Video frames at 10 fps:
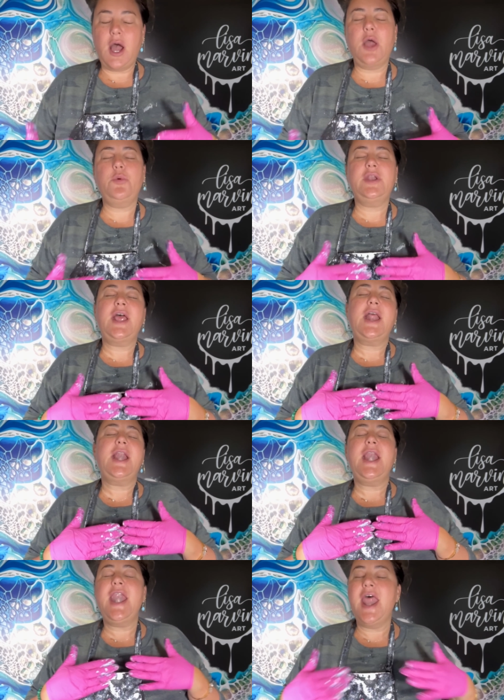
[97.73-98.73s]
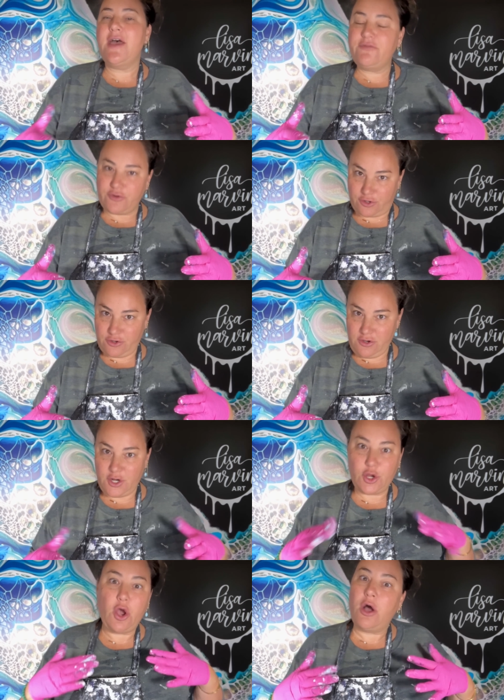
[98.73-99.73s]
I would never
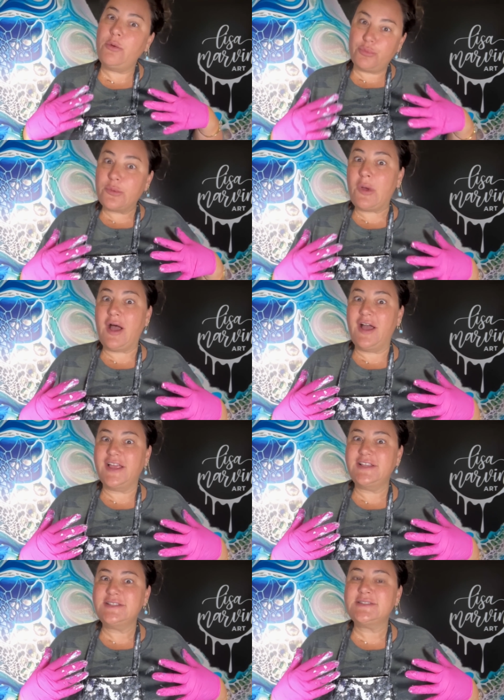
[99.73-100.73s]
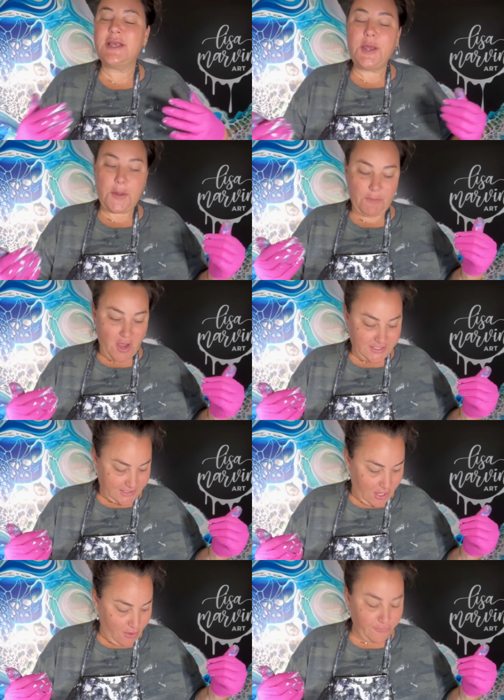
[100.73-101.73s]
compromise
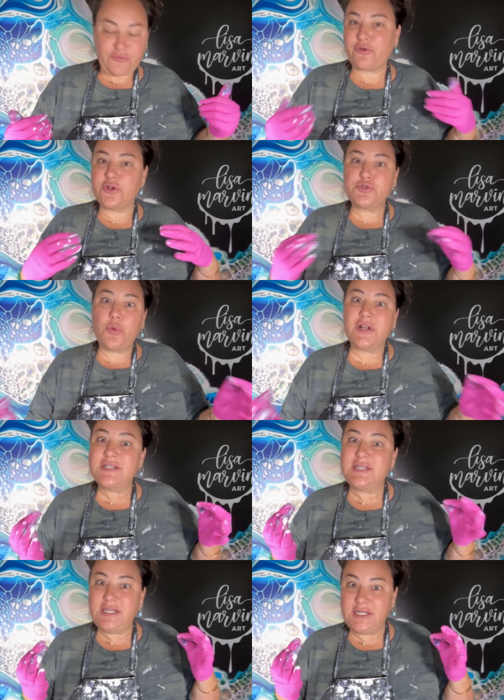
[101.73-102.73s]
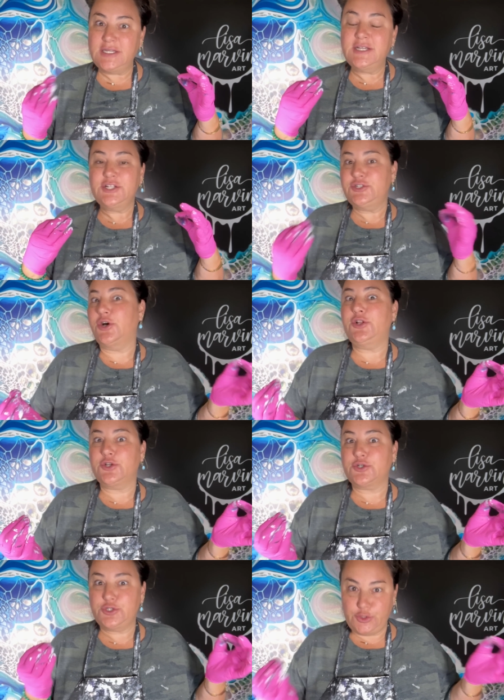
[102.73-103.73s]
myself for a twenty
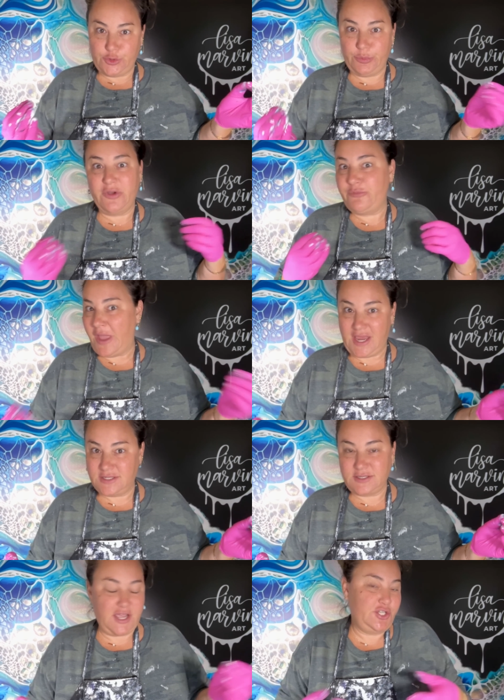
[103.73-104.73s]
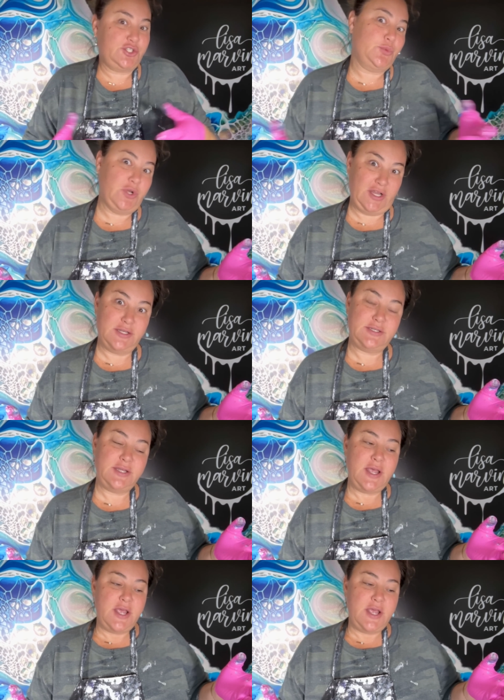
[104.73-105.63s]
dollar tube of paint. I just wouldn't.